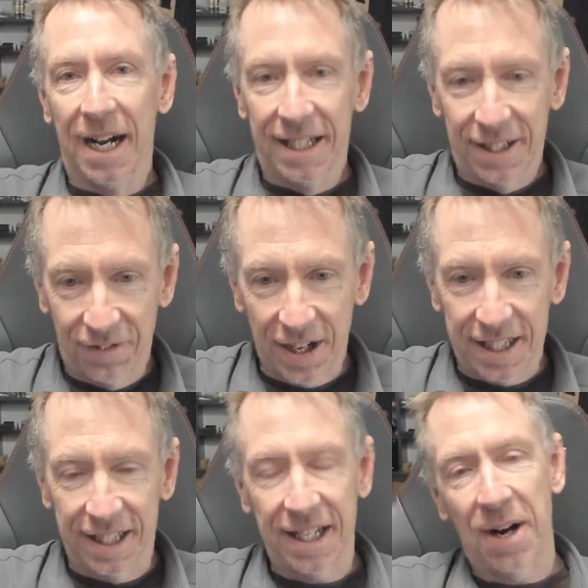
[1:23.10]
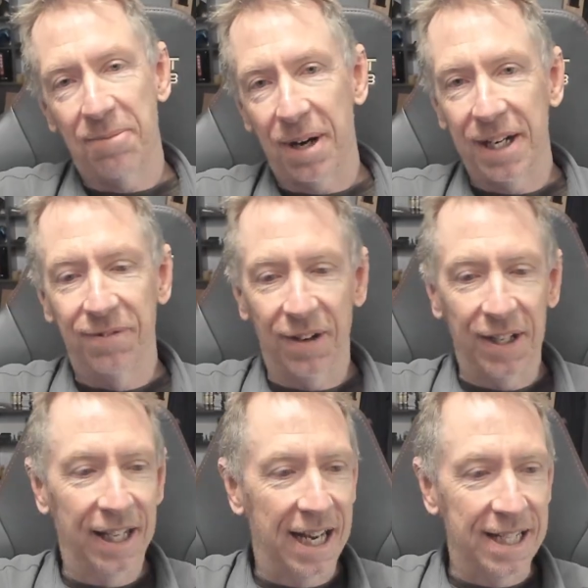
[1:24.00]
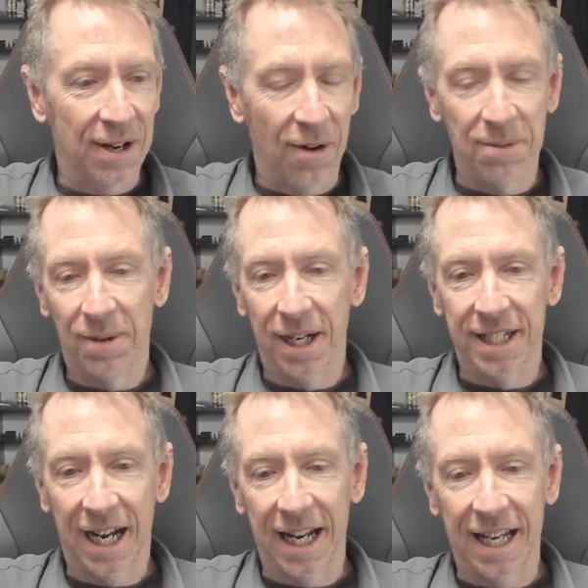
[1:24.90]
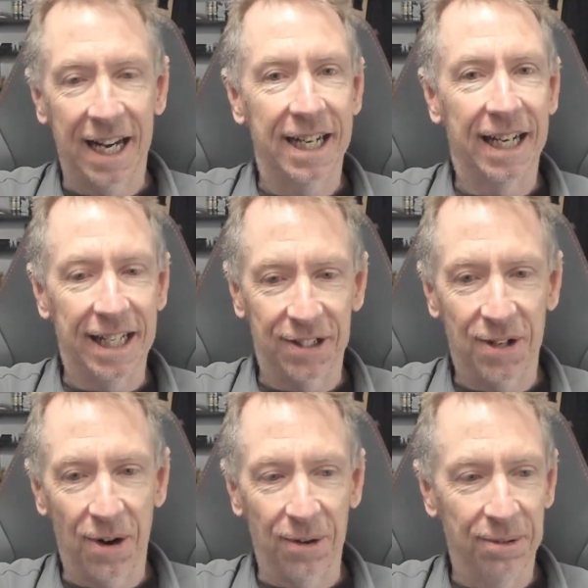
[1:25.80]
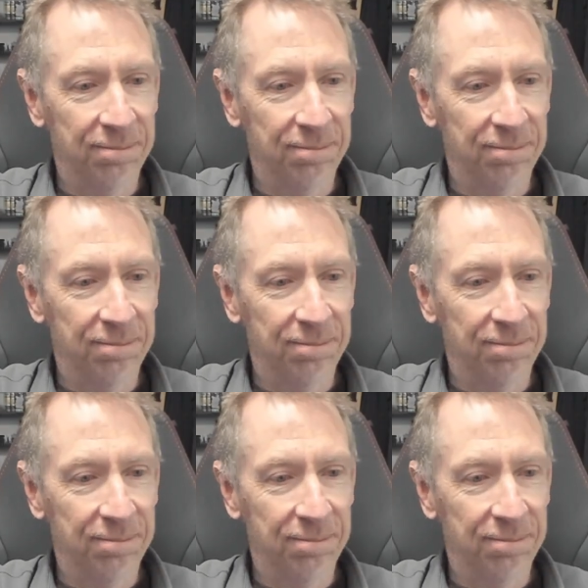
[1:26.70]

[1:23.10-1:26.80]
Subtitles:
Suffice to say, I'm running very late on my day, and let's go.